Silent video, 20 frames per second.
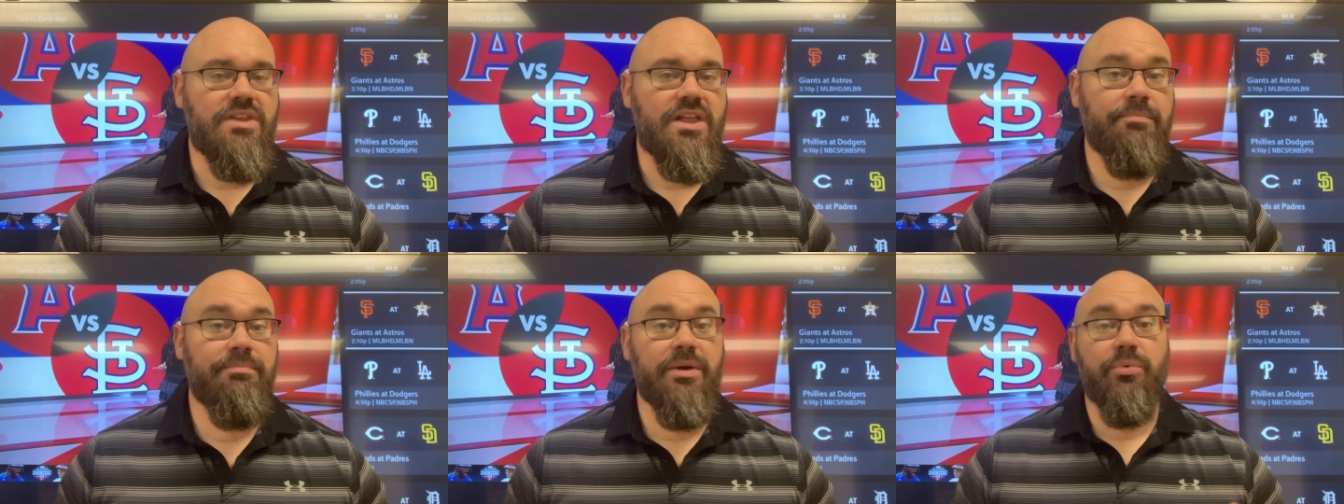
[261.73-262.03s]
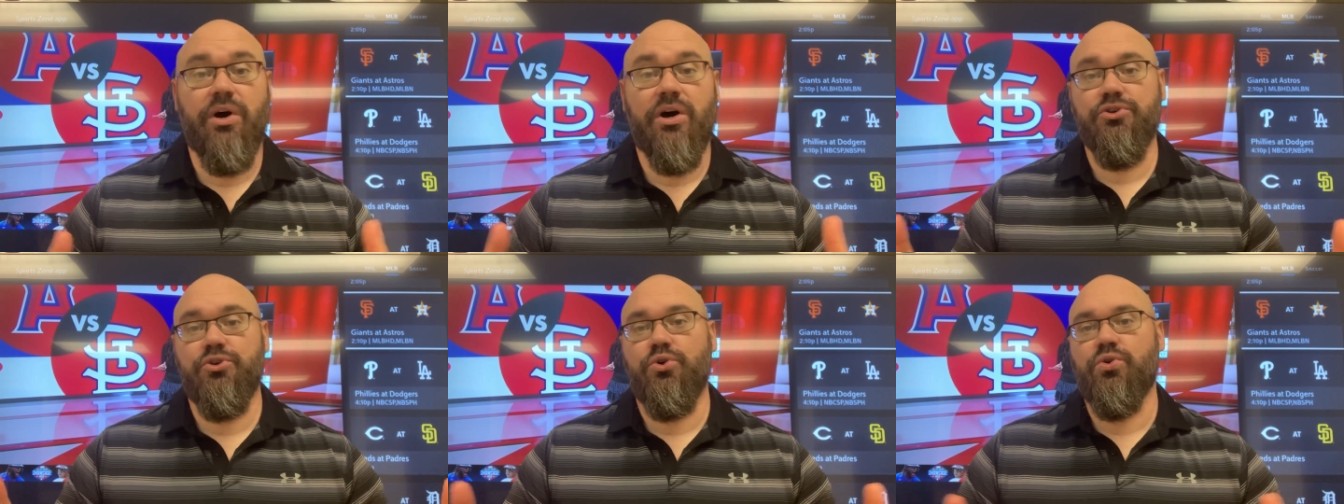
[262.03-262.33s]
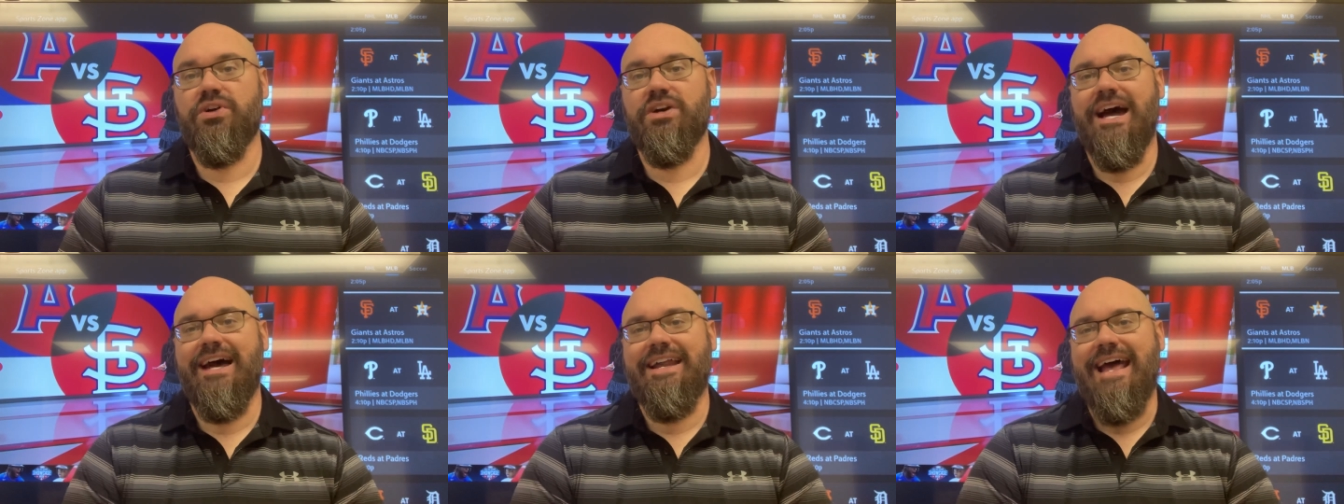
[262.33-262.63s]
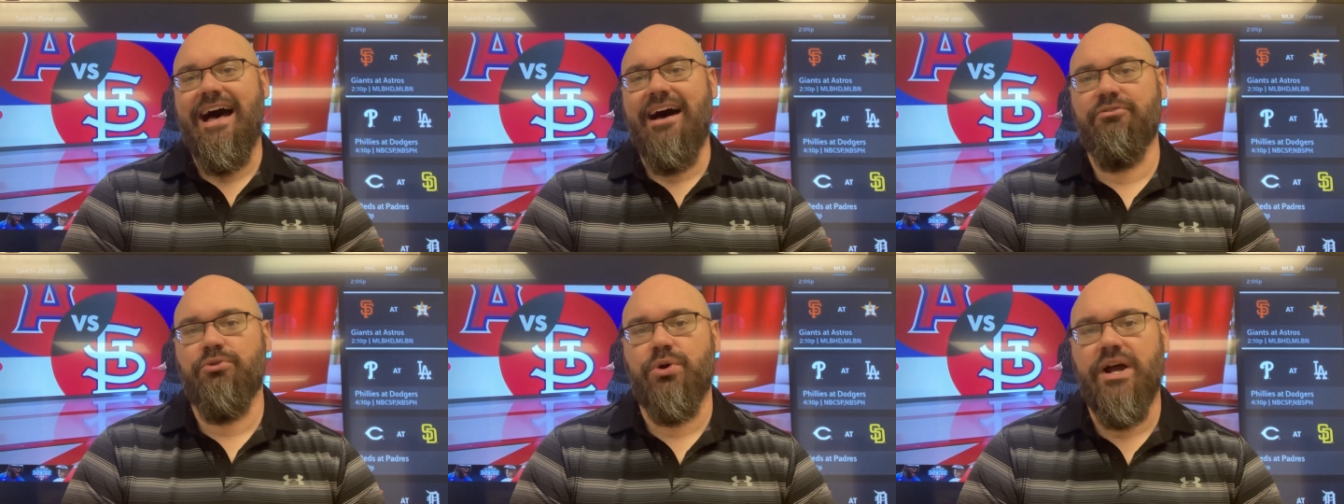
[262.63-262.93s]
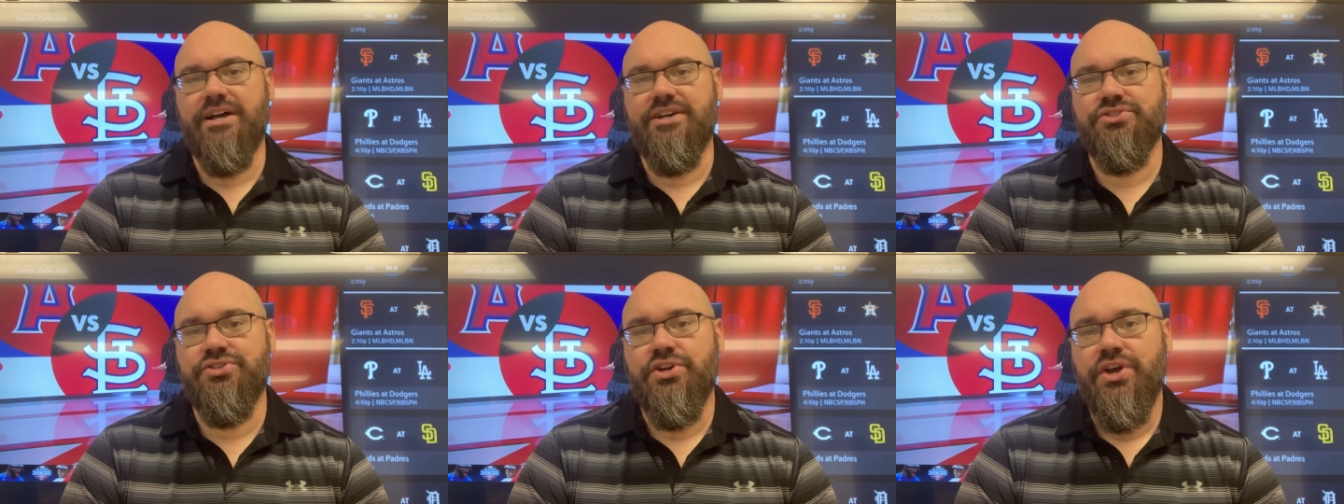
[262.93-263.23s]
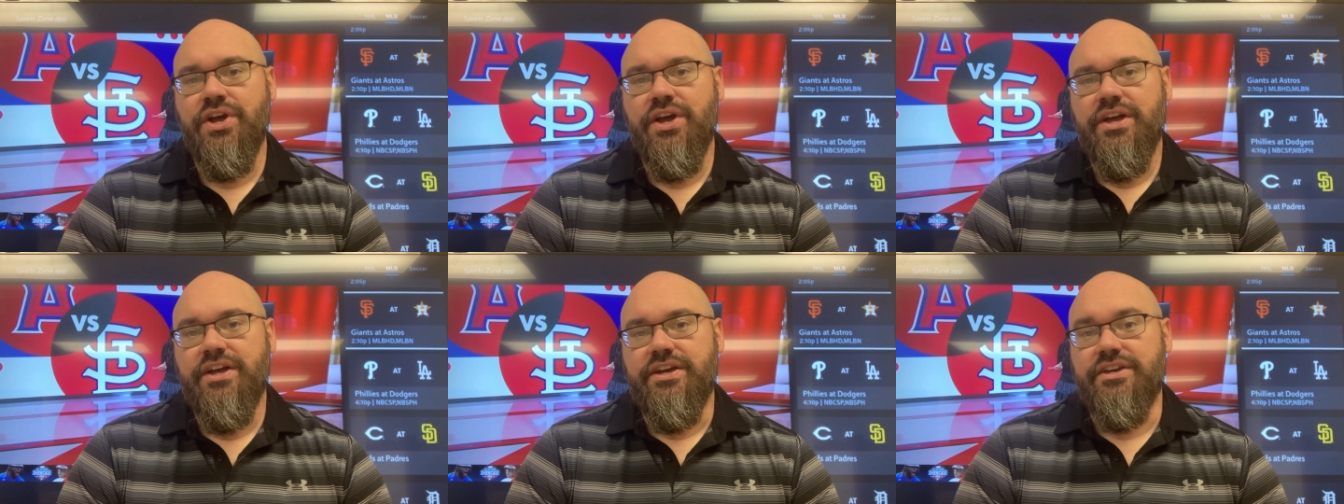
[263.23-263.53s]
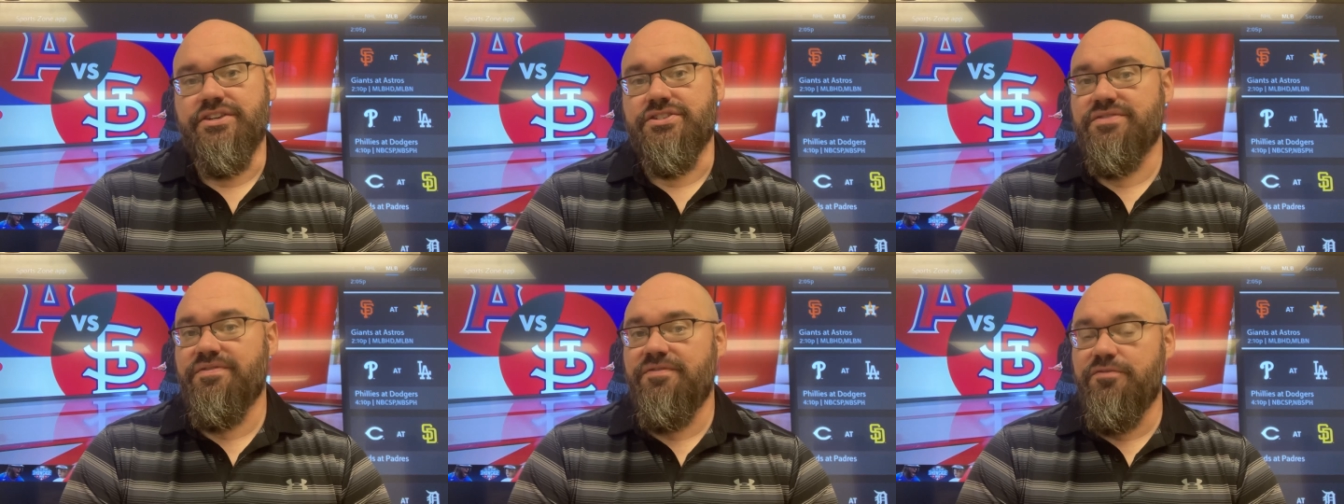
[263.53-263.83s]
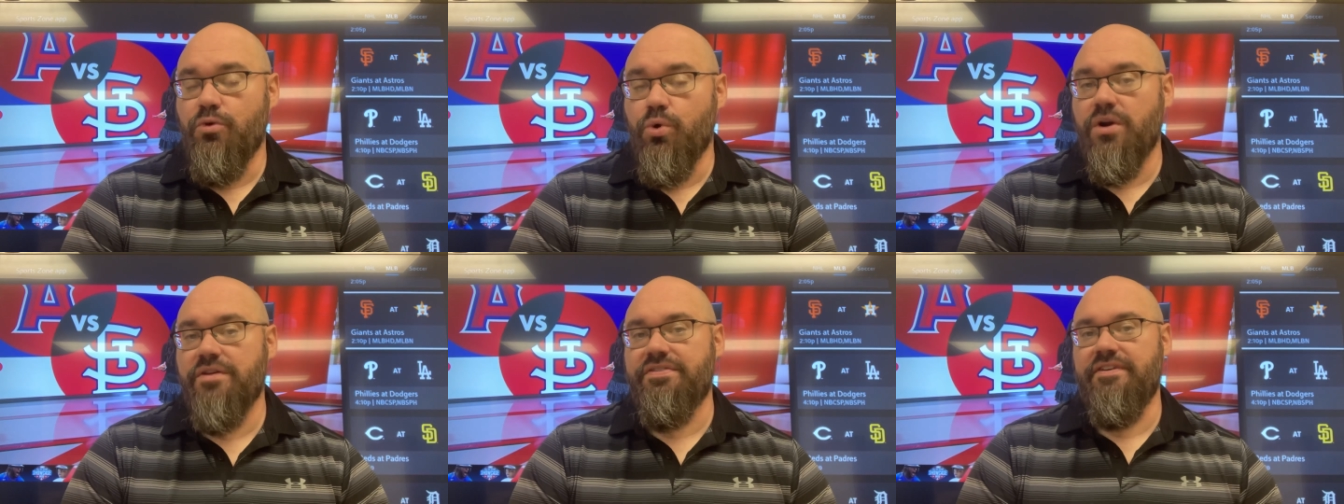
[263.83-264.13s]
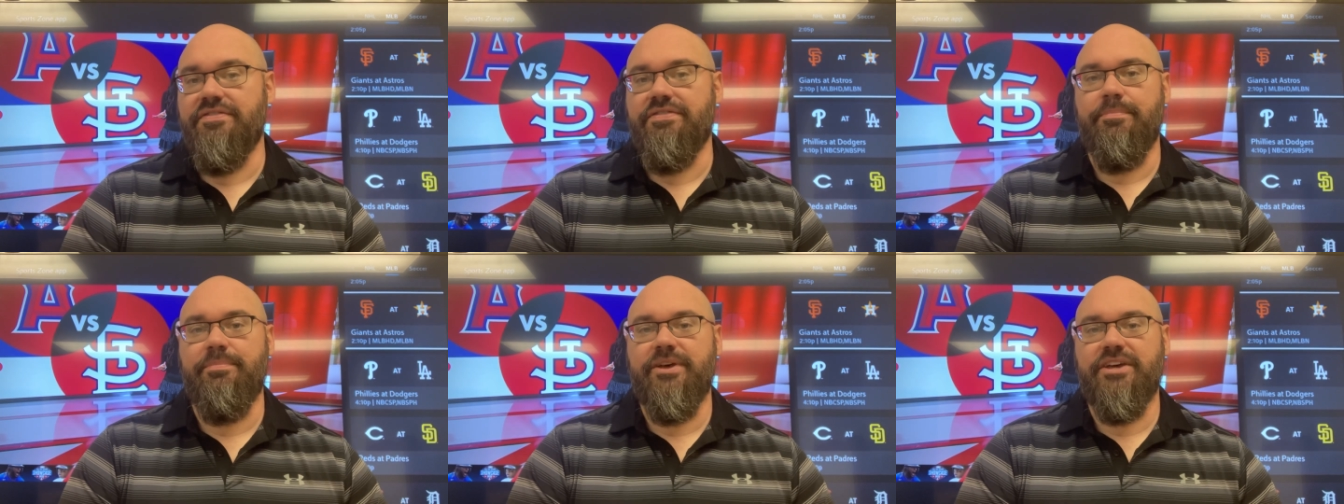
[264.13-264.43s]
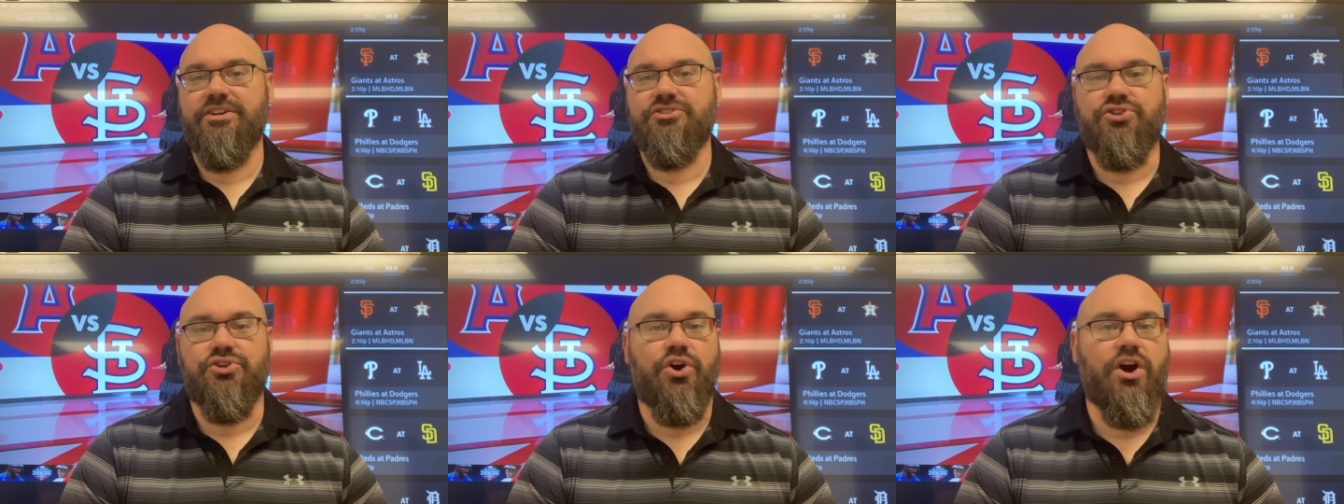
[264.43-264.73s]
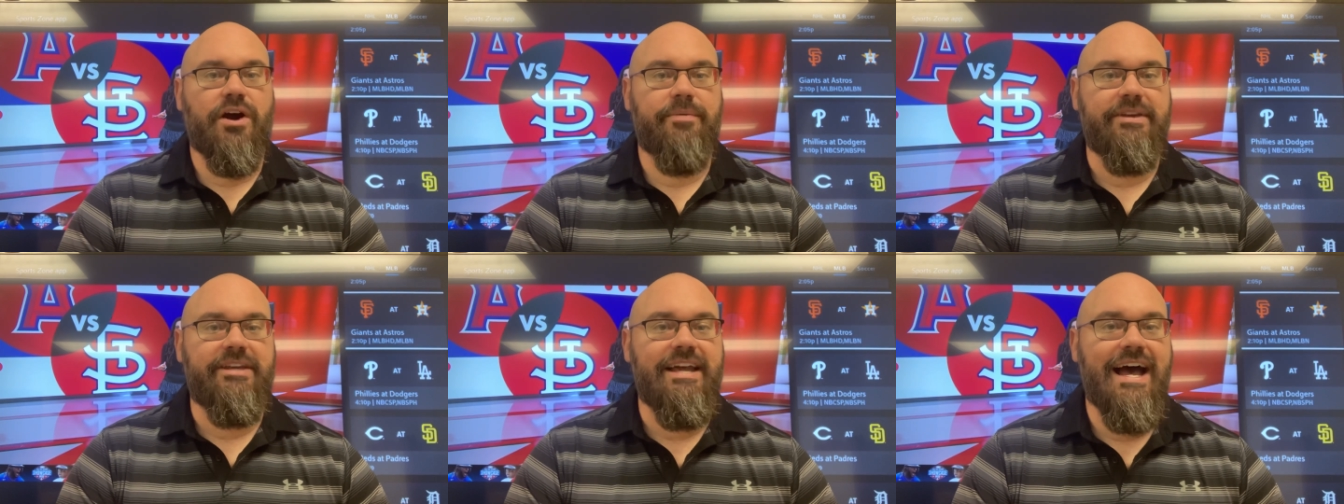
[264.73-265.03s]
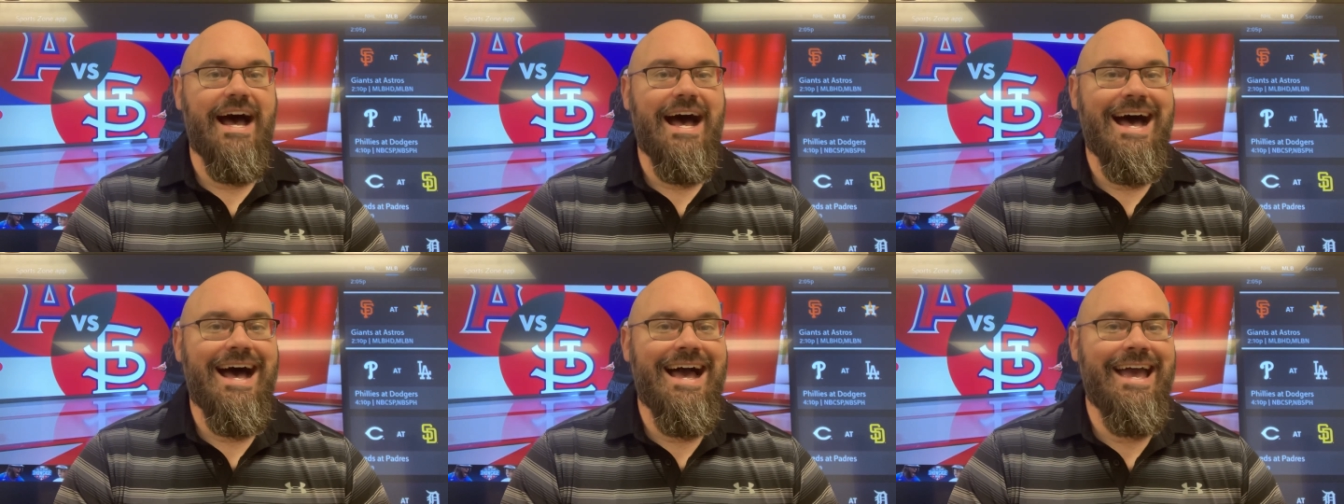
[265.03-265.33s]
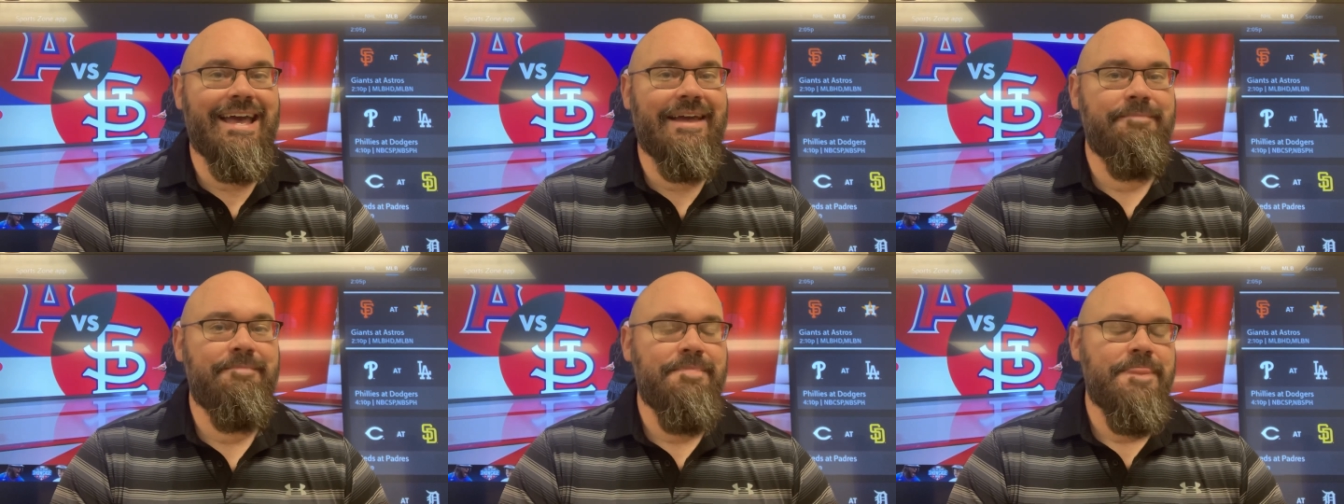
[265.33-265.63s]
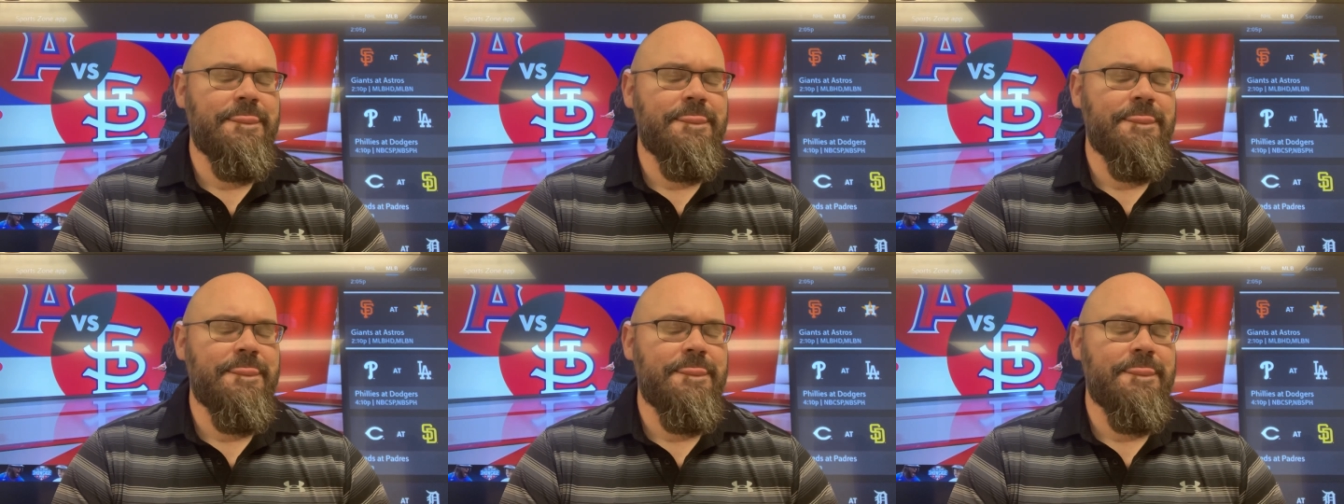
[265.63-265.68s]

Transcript: Meanwhile, Yordan Alvarez is fourth in the bigs in RBI.